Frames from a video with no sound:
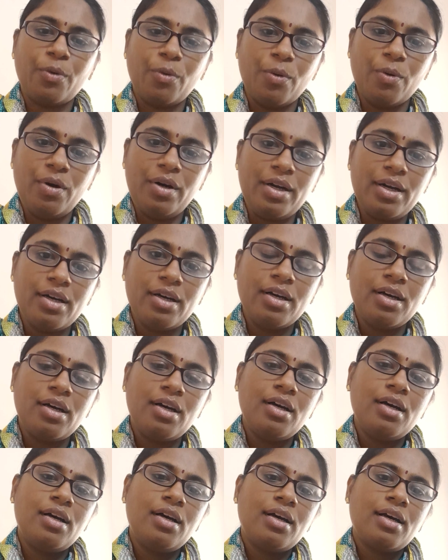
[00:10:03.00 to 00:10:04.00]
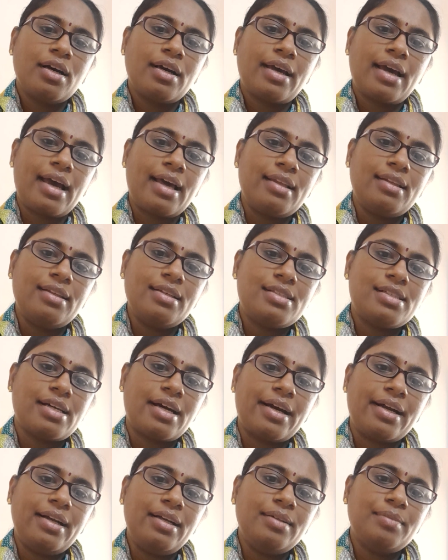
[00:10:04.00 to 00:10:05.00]
old, can the
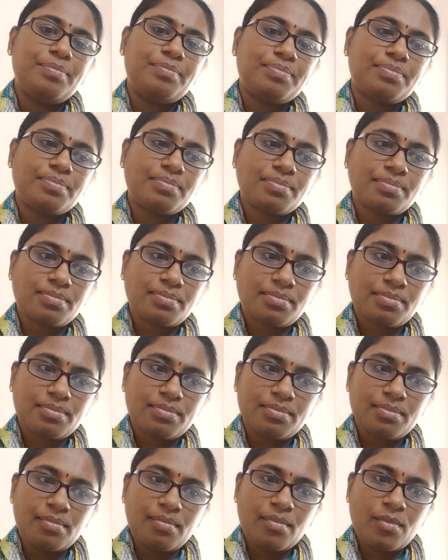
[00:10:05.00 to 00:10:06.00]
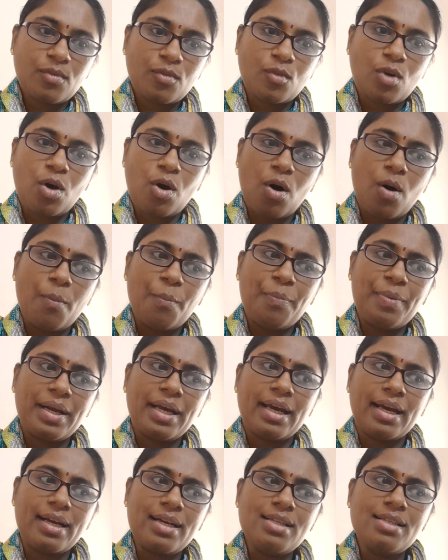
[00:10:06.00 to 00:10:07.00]
child
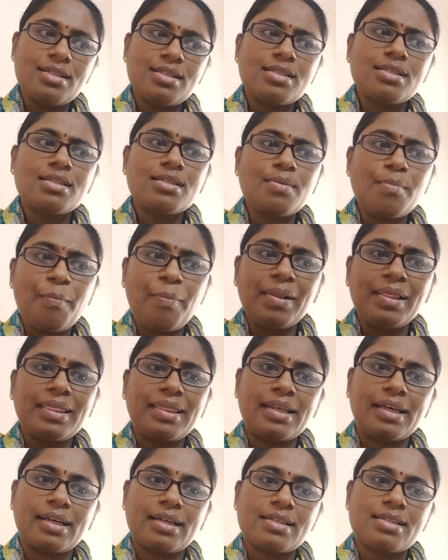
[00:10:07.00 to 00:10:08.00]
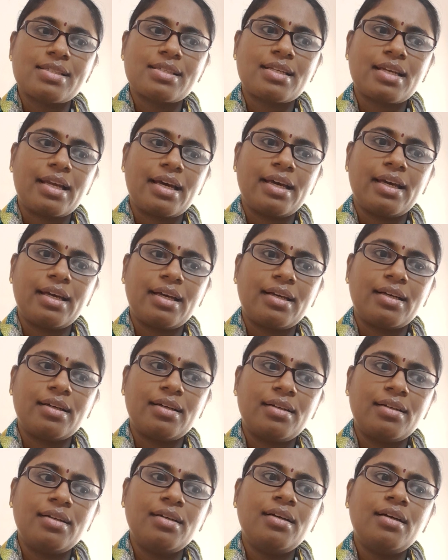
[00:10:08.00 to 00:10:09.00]
comprehend simple things like,
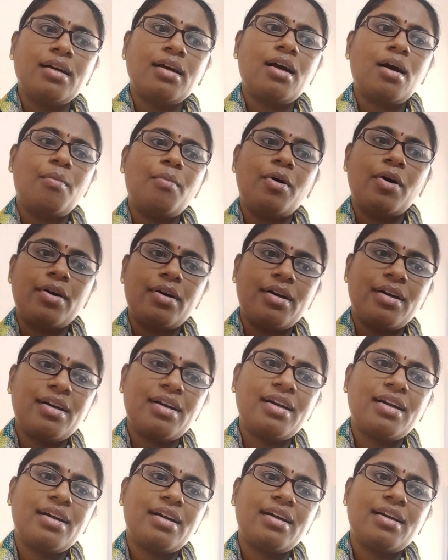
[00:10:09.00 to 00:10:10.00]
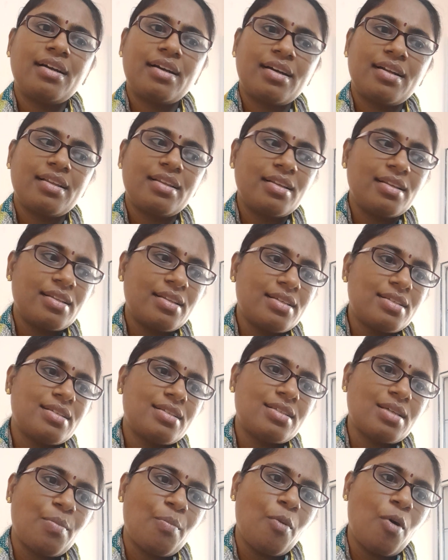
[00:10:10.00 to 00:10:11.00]
come on, this
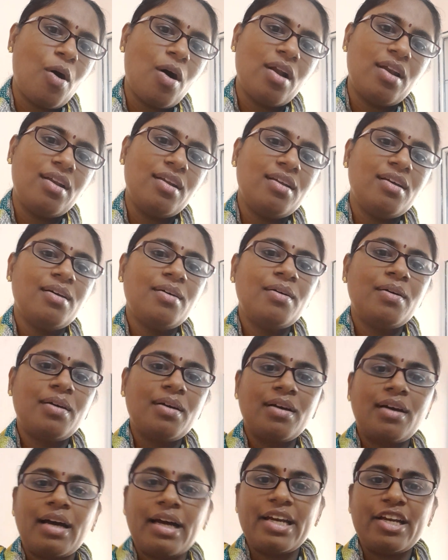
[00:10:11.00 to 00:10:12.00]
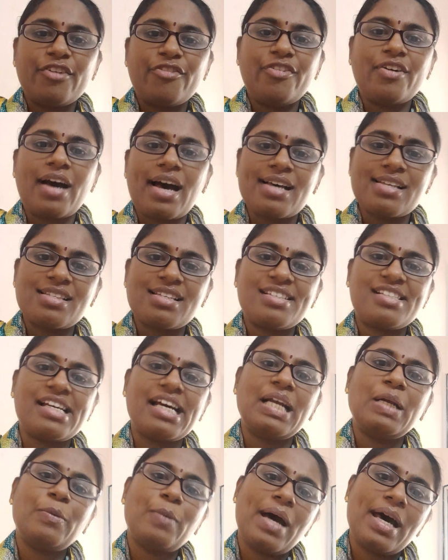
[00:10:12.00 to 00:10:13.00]
is a ball? And if you ask the
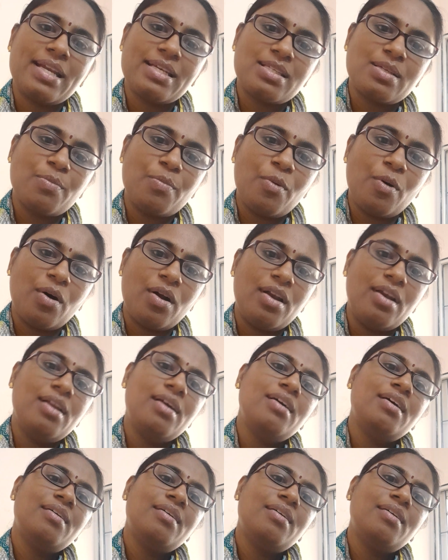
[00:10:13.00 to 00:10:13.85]
child, where is a ball?